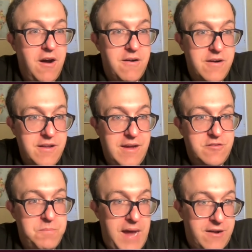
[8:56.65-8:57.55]
are
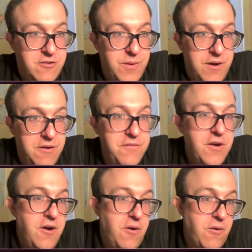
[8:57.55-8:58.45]
against Pac-12
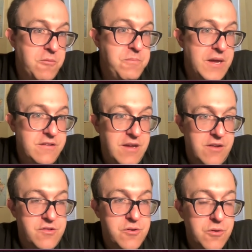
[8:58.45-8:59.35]
or Big
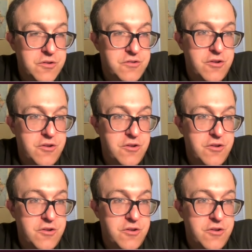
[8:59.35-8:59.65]
Ten schools.